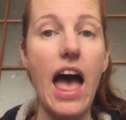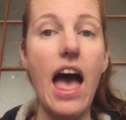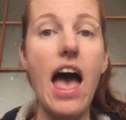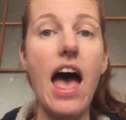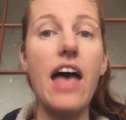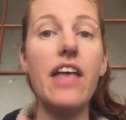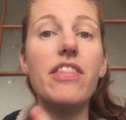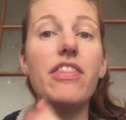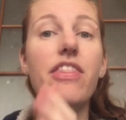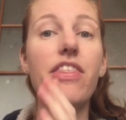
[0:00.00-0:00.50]

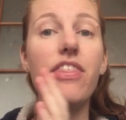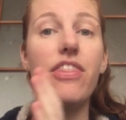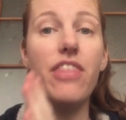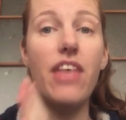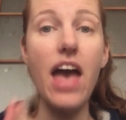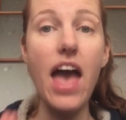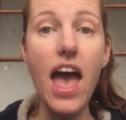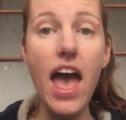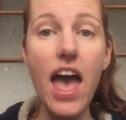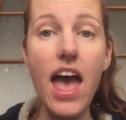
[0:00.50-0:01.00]
and
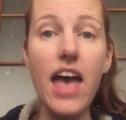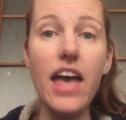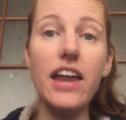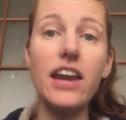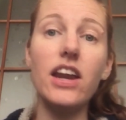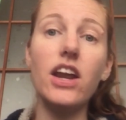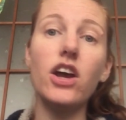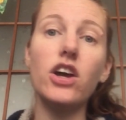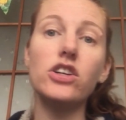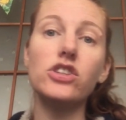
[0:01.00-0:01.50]

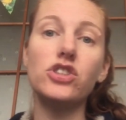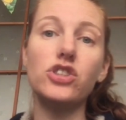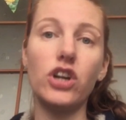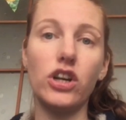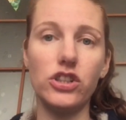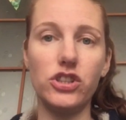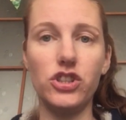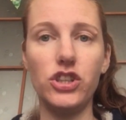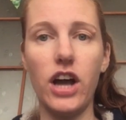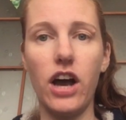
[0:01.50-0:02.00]
then
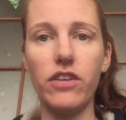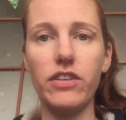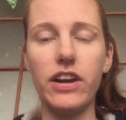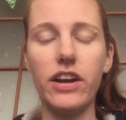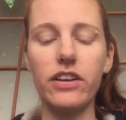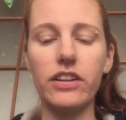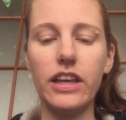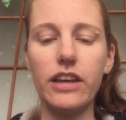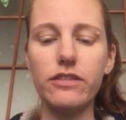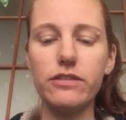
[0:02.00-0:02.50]
starts
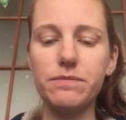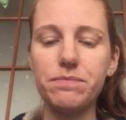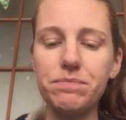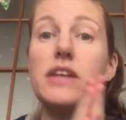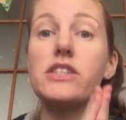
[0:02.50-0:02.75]
childcare leave.